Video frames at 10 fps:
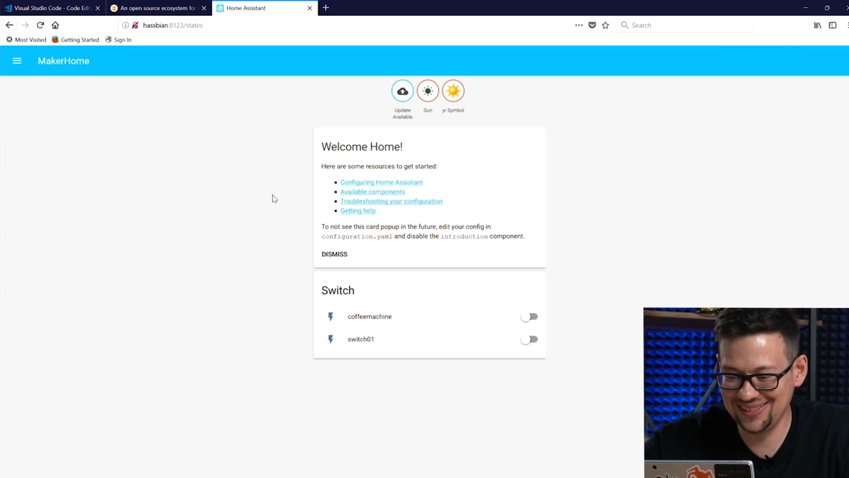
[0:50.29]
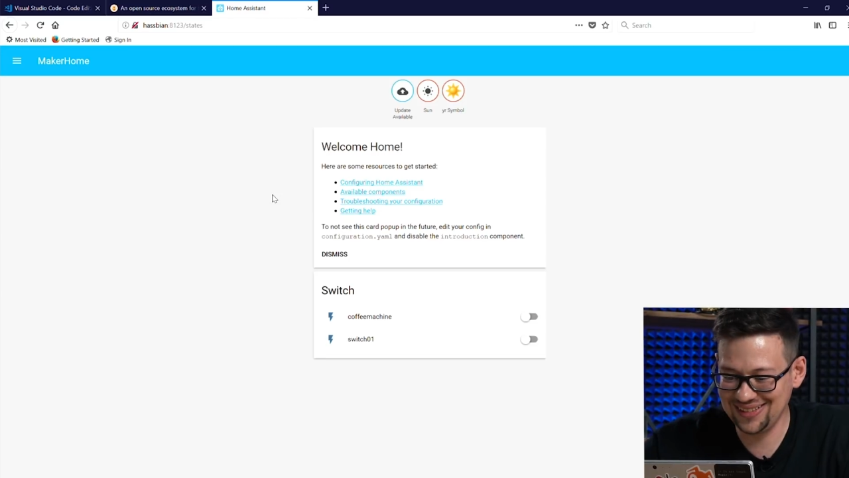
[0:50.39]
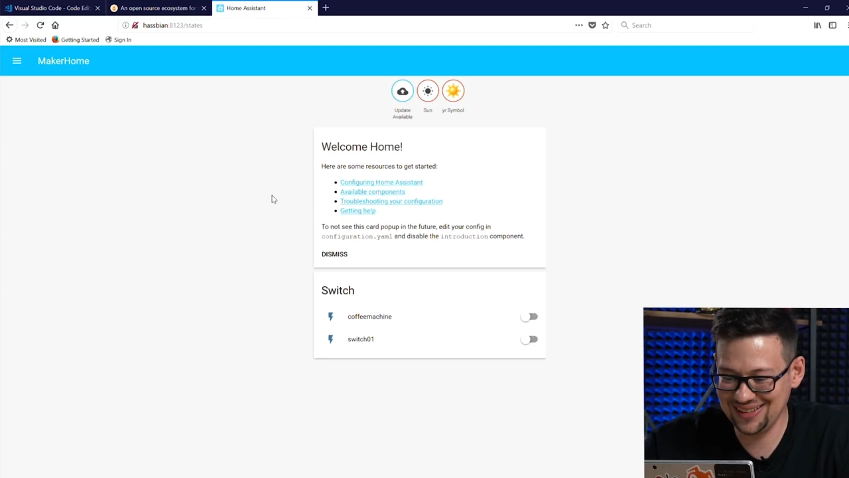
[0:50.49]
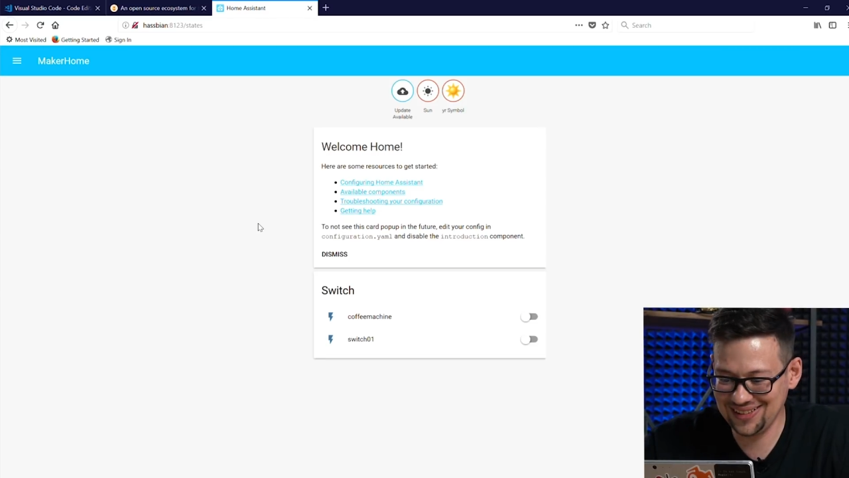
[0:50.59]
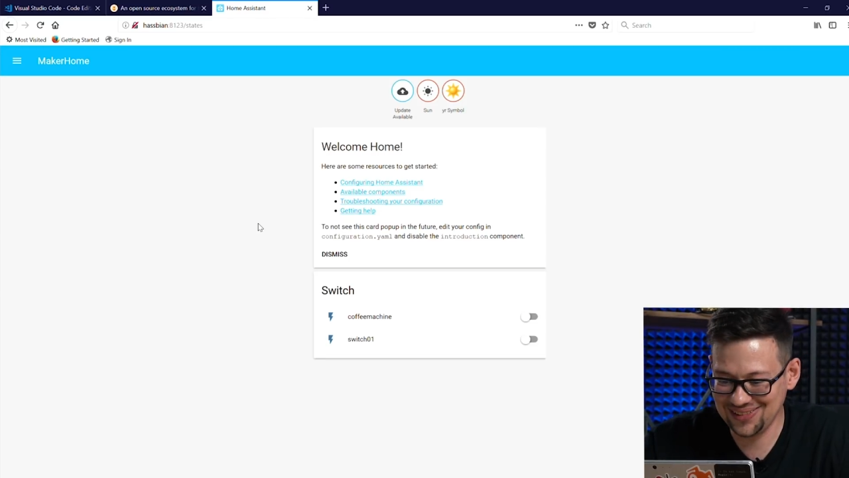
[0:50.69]

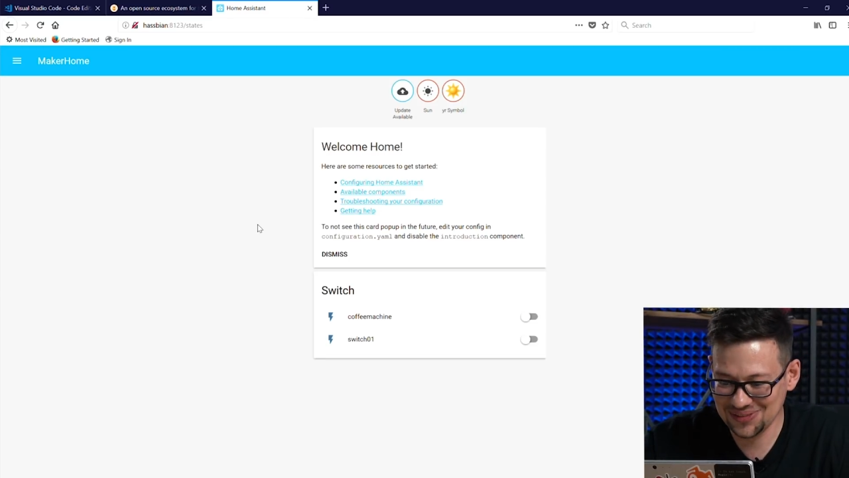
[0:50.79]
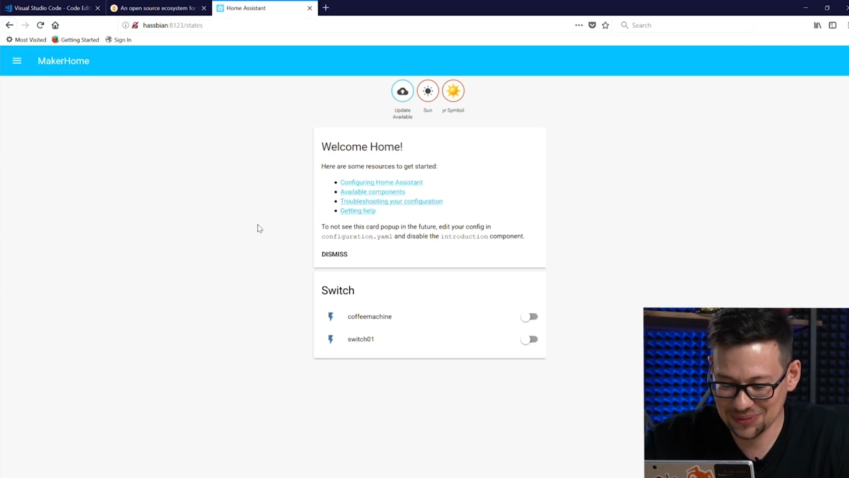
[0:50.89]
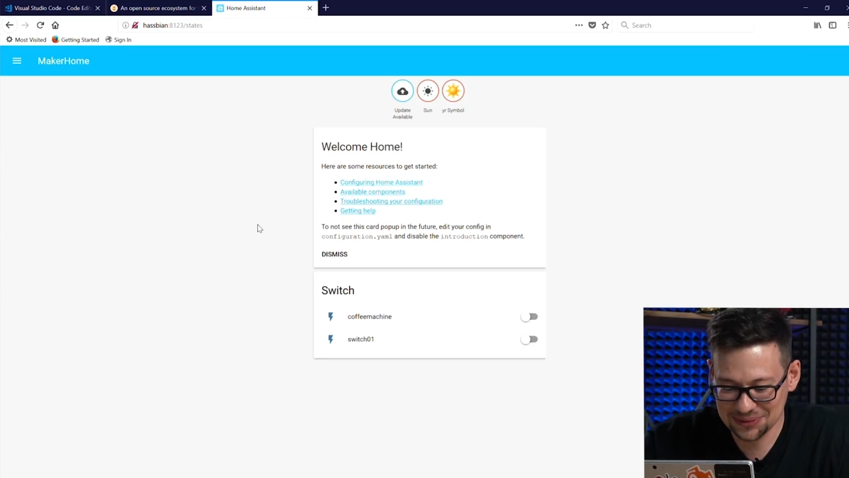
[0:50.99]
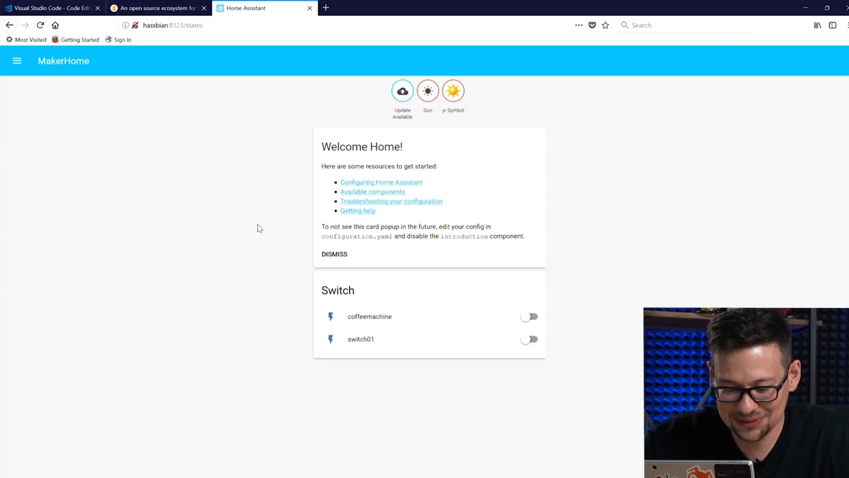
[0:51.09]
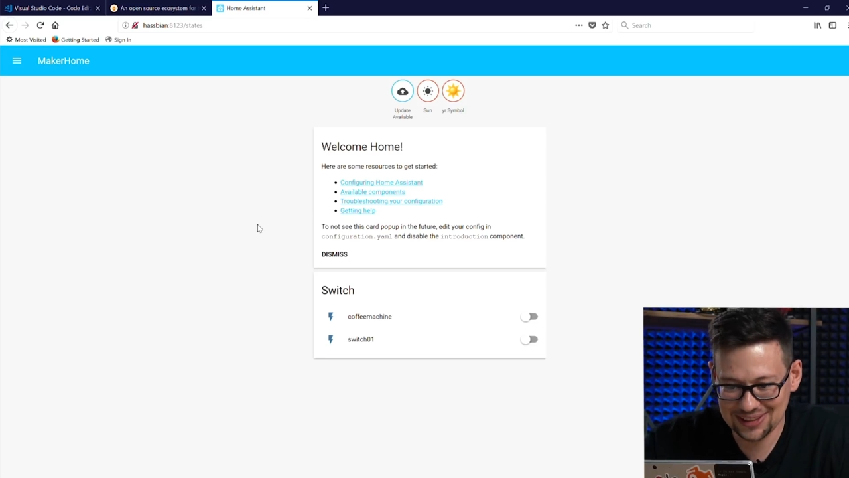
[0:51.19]
uh,
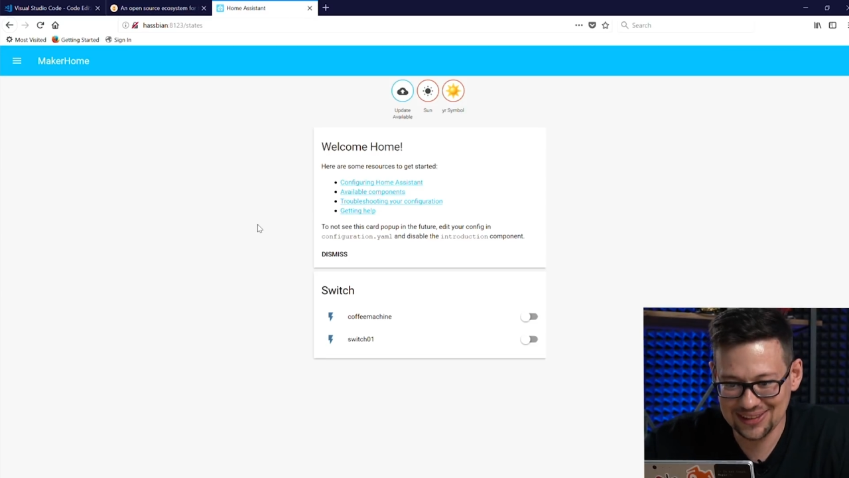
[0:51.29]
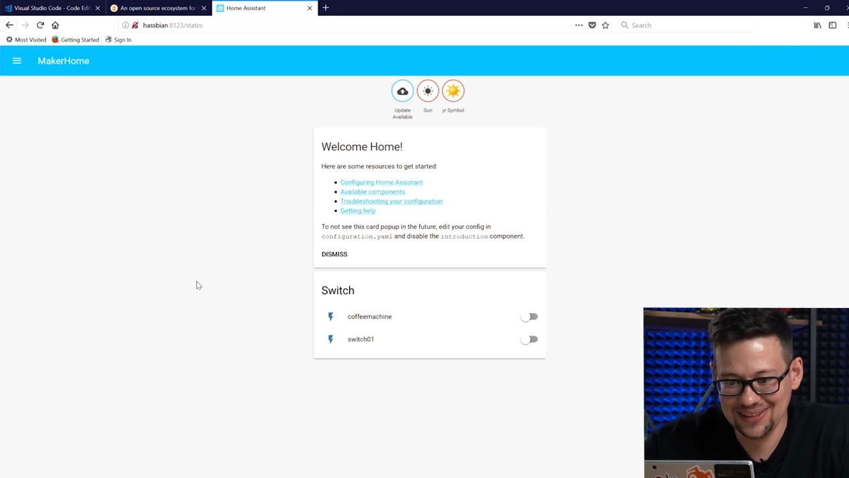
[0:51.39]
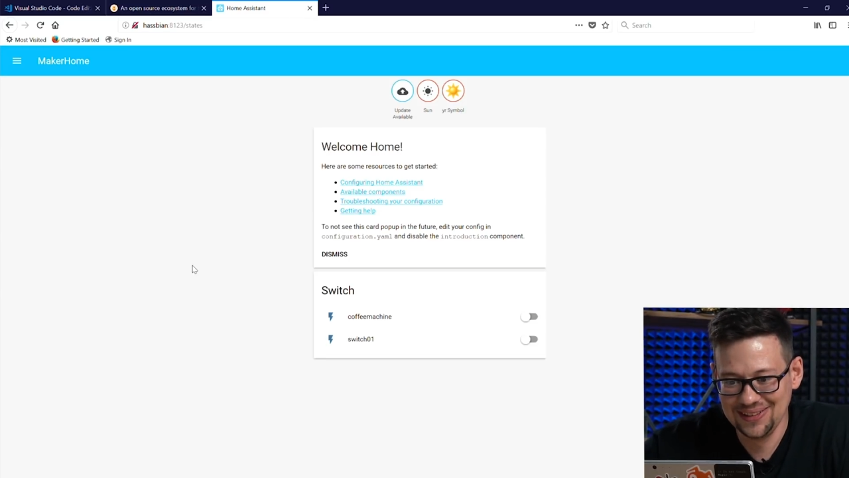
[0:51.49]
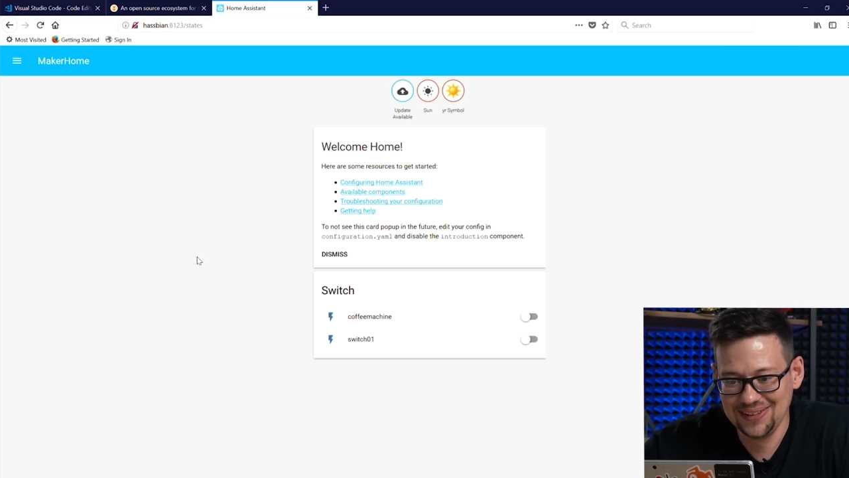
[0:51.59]
removed. Mm-hmm.